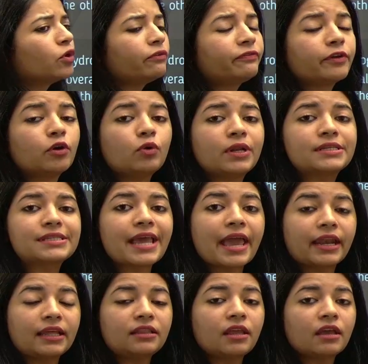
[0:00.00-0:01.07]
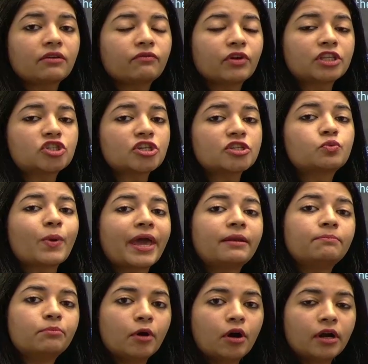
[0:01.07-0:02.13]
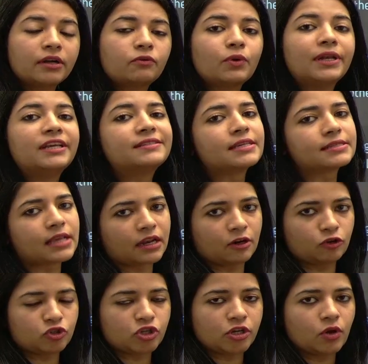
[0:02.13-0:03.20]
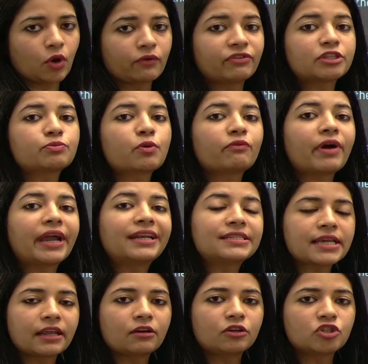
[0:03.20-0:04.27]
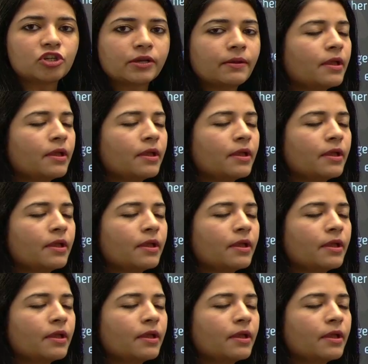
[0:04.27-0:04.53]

Fuel is anything which is when burnt releases energy or which provides energy,